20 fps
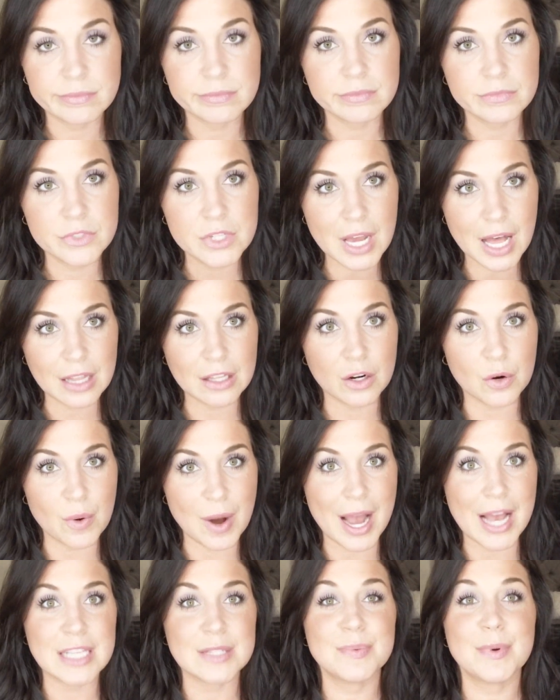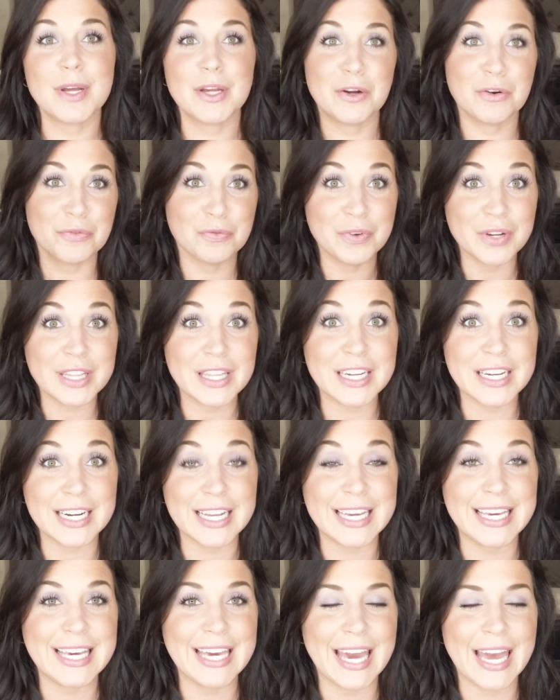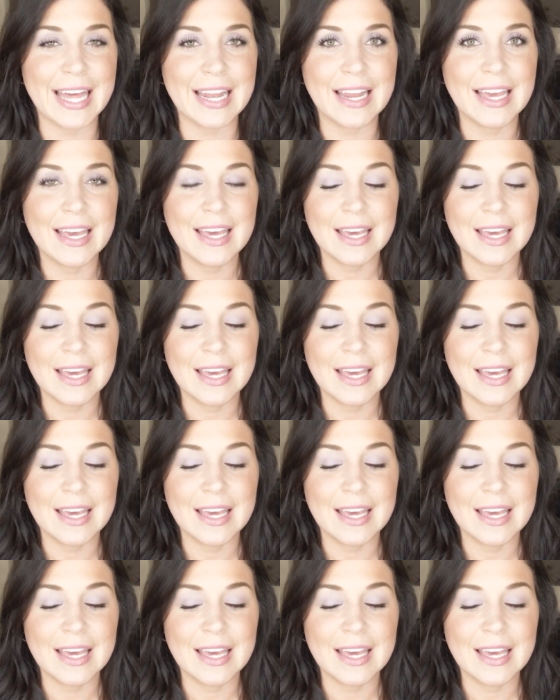dollar-wise, but you're really going to get